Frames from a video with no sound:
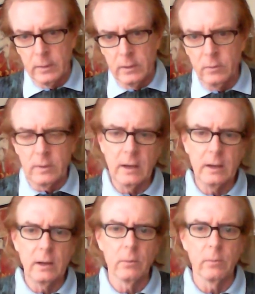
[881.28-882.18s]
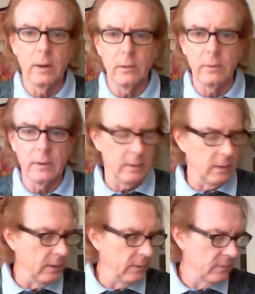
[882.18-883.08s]
You can't get around at
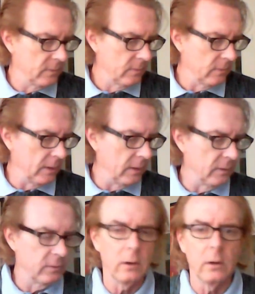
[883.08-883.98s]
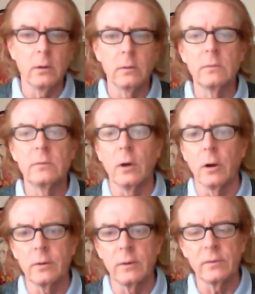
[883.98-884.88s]
night, right? It's all
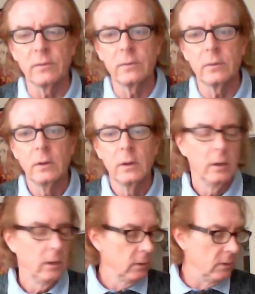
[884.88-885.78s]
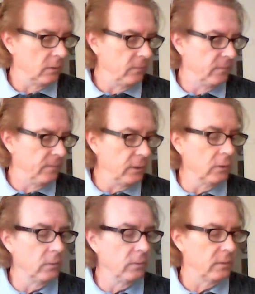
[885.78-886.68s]
darkness.
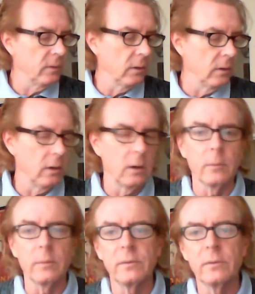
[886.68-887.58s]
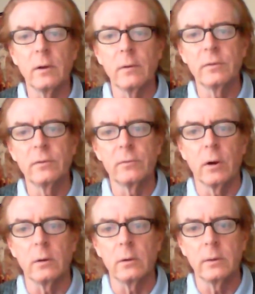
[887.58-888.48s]
Confused alarms of
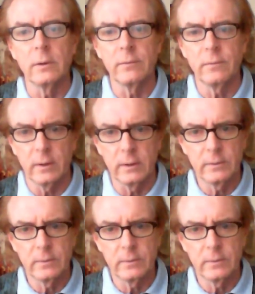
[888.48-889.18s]
struggle and flight.